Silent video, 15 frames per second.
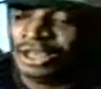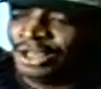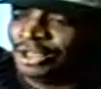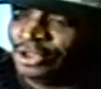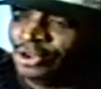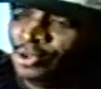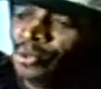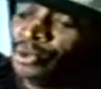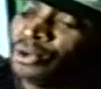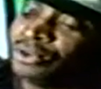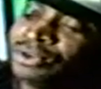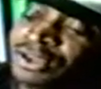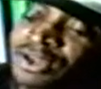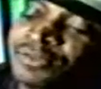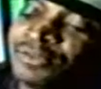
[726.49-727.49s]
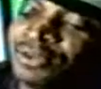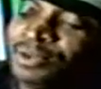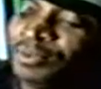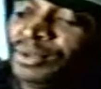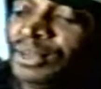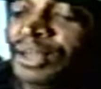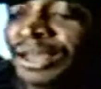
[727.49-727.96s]
and you will definitely
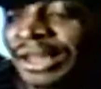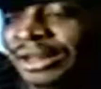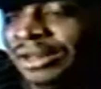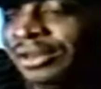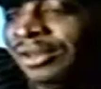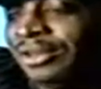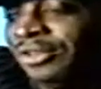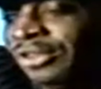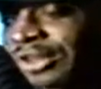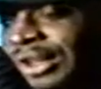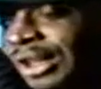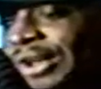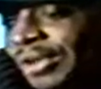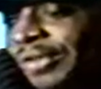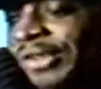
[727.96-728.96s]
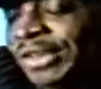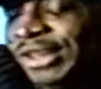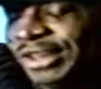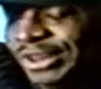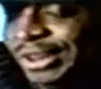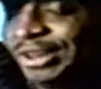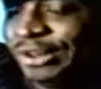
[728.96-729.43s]
be headed to jail.
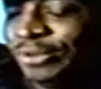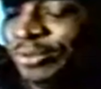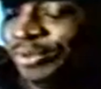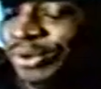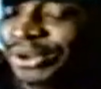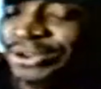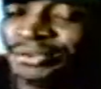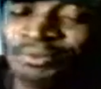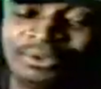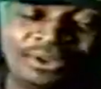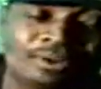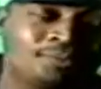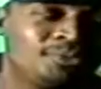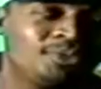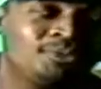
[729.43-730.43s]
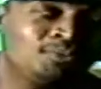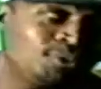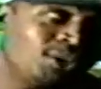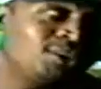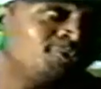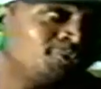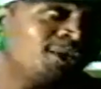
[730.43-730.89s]
And I know brings me up,
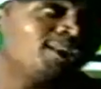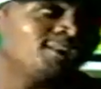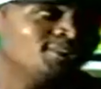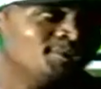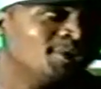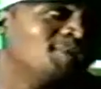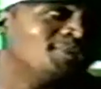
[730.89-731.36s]
brings probably you